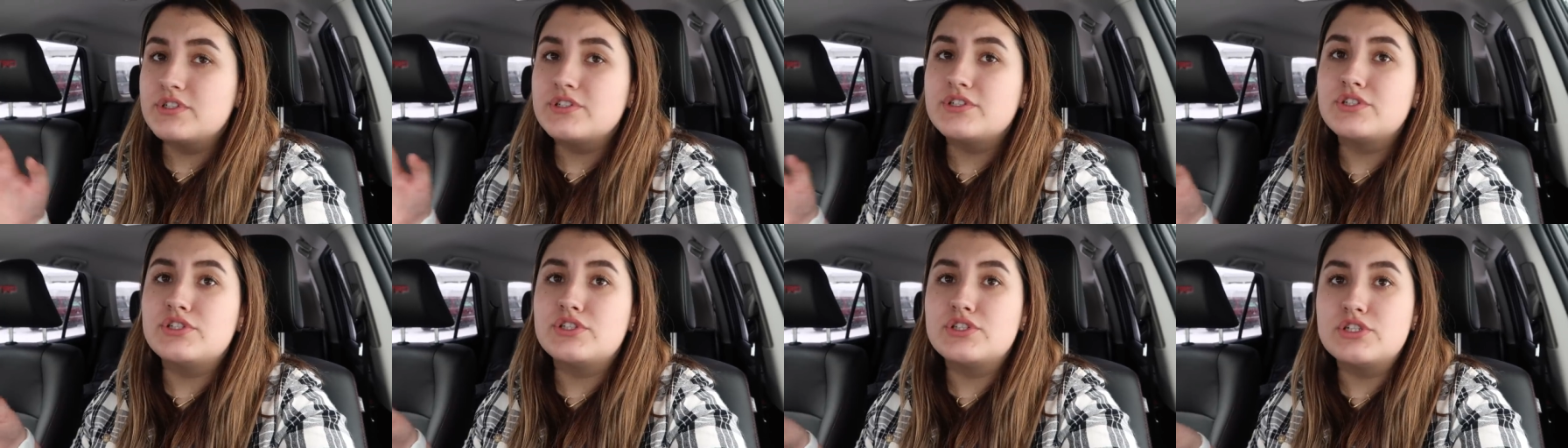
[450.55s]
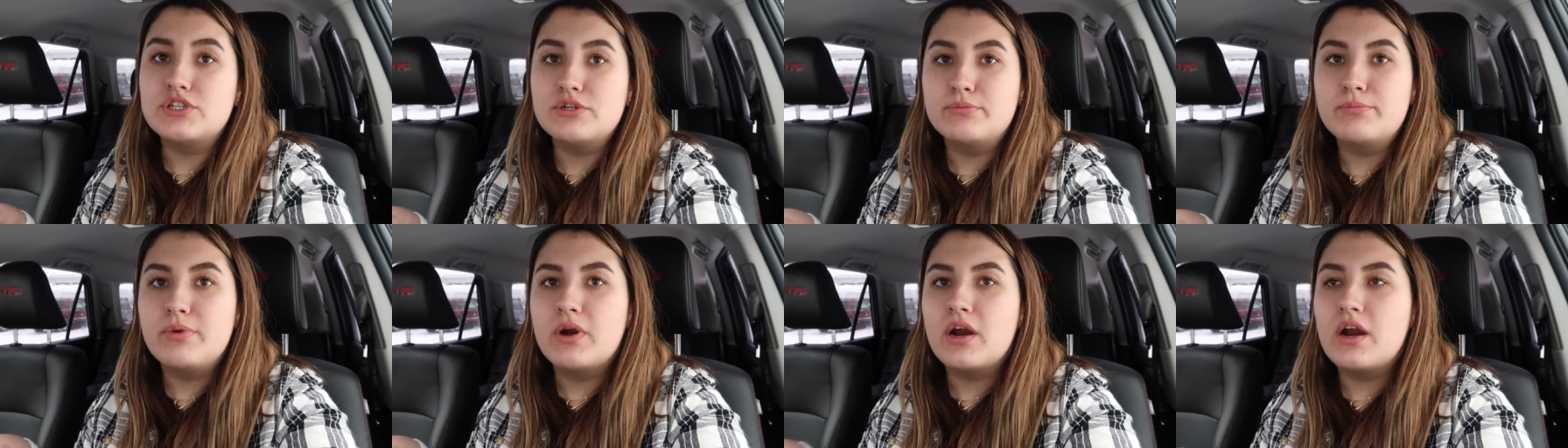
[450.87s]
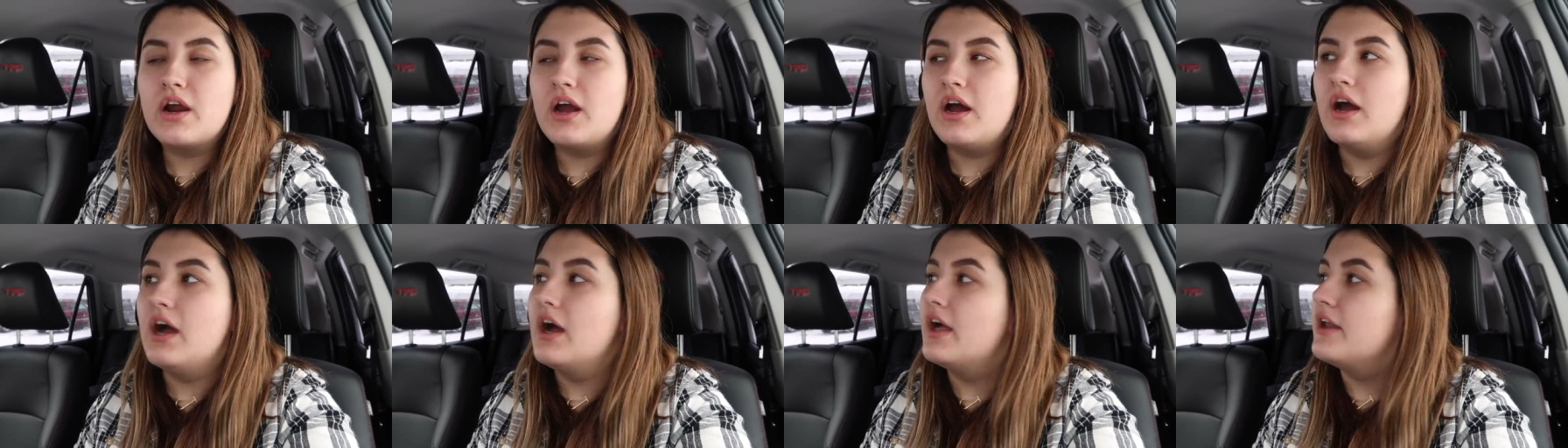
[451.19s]
just
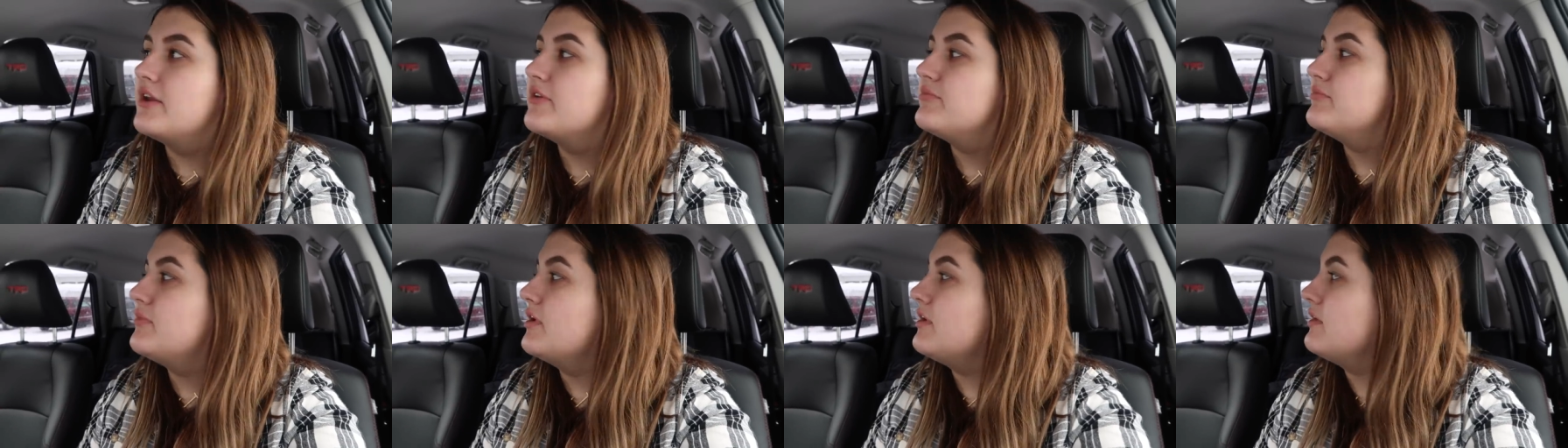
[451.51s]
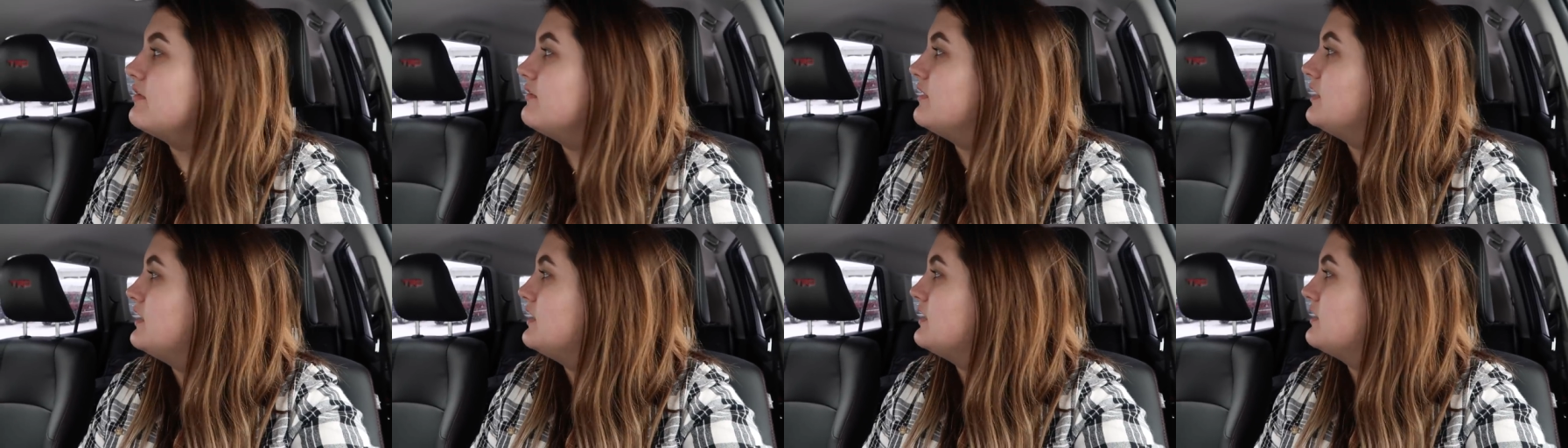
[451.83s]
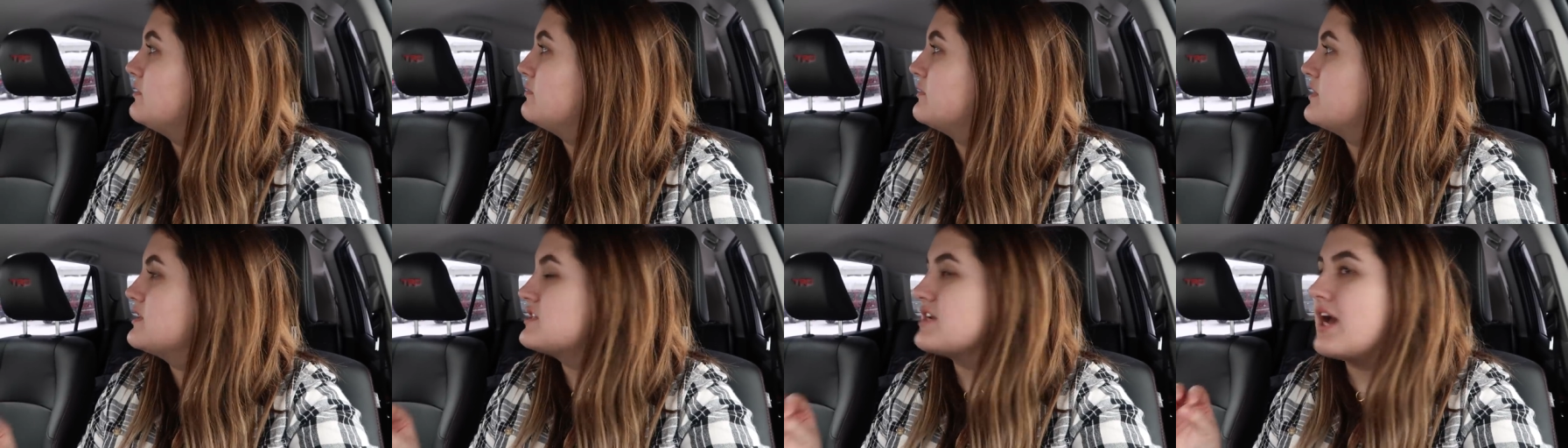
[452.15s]
super
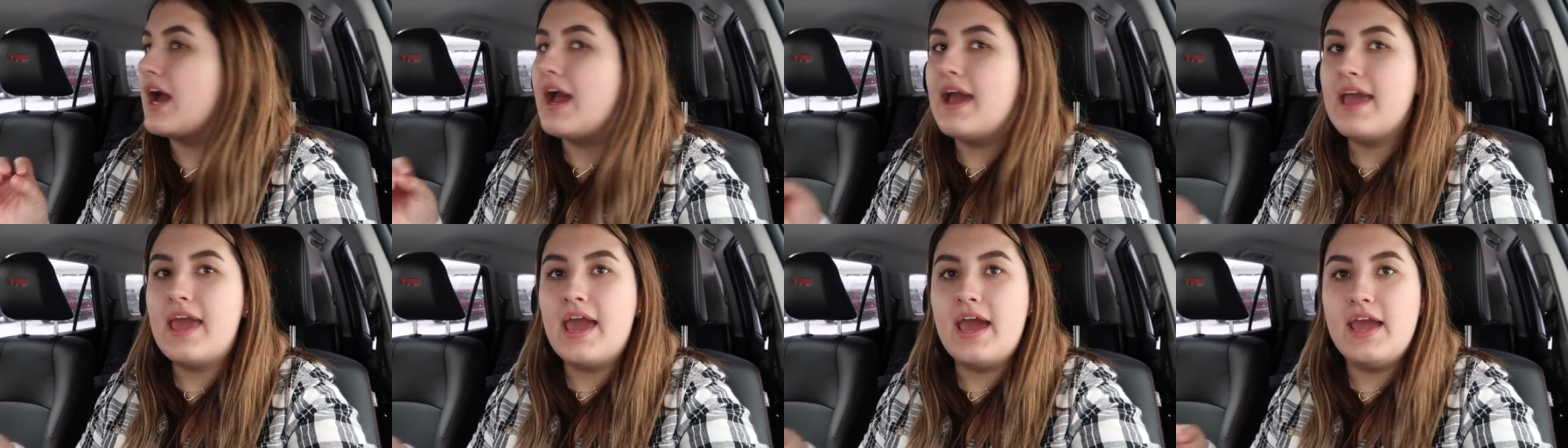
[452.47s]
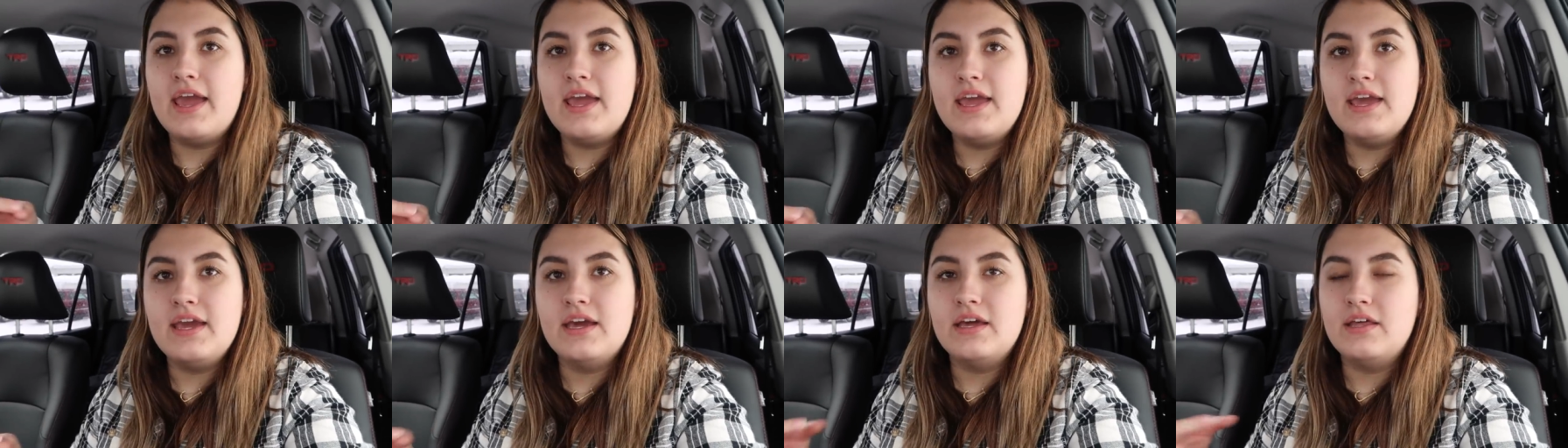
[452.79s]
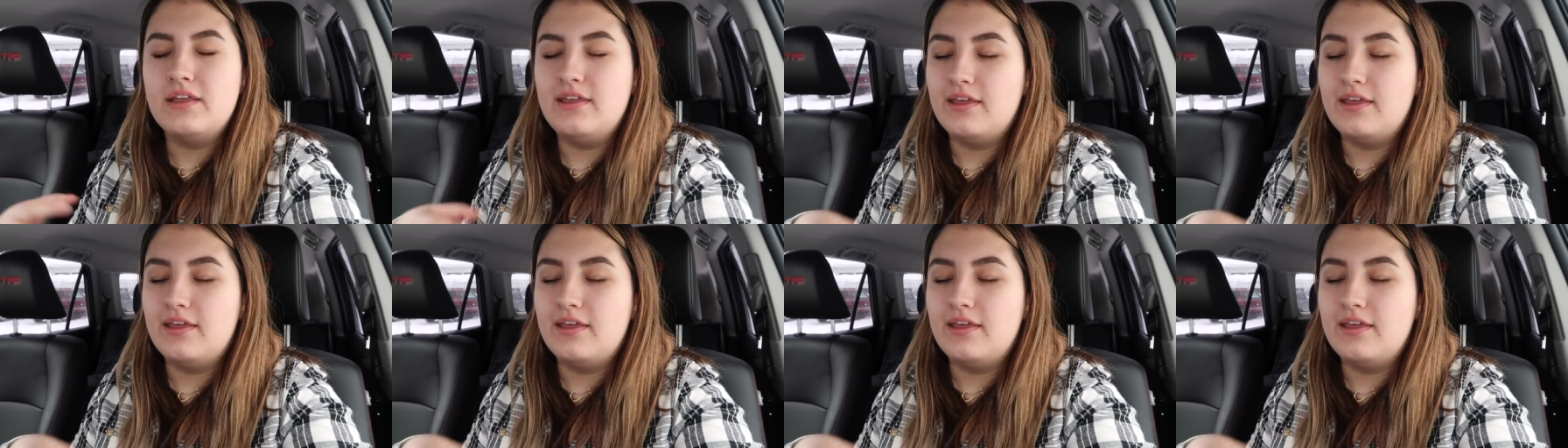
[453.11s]
unmotivated, which I hate.